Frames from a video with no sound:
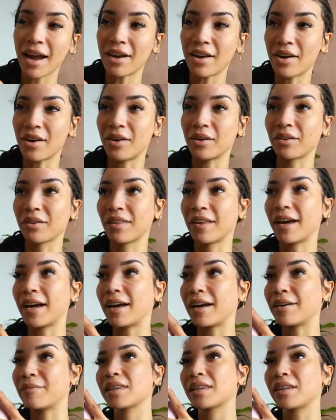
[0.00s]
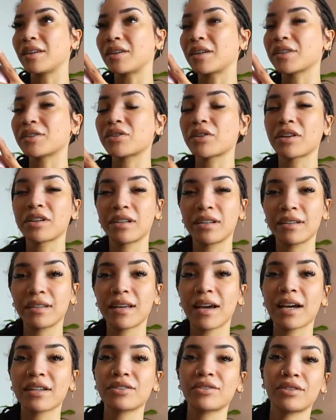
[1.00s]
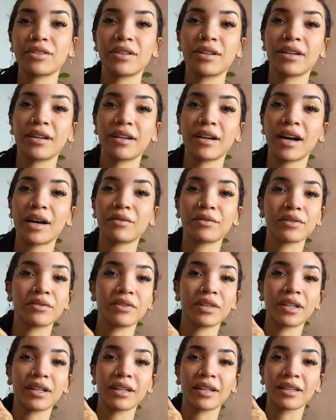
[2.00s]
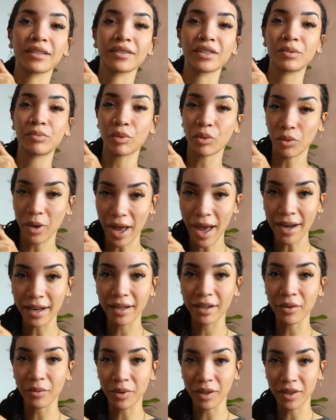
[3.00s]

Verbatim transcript: I know that, you know, I started it last year. I was very sporadic